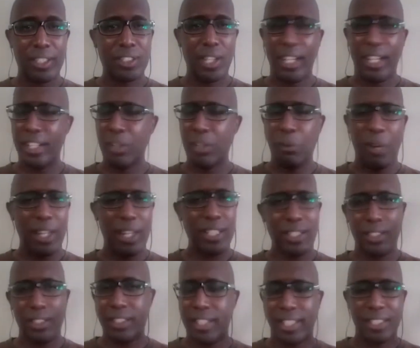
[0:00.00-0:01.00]
So I didn't
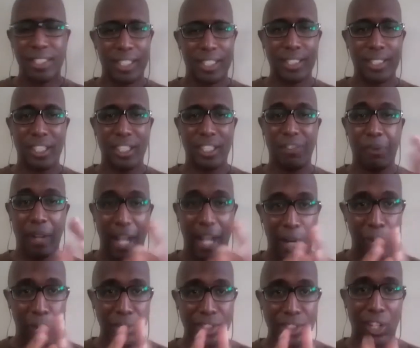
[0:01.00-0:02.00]
watch Disney stuff, but I
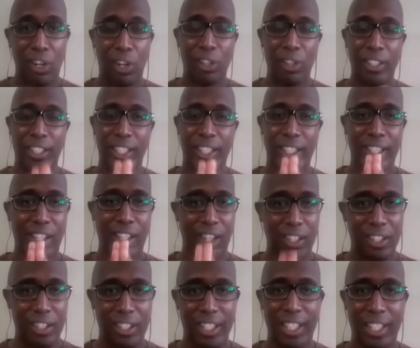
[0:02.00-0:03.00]
was all in
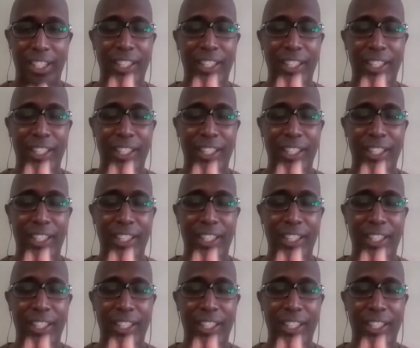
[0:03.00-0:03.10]
on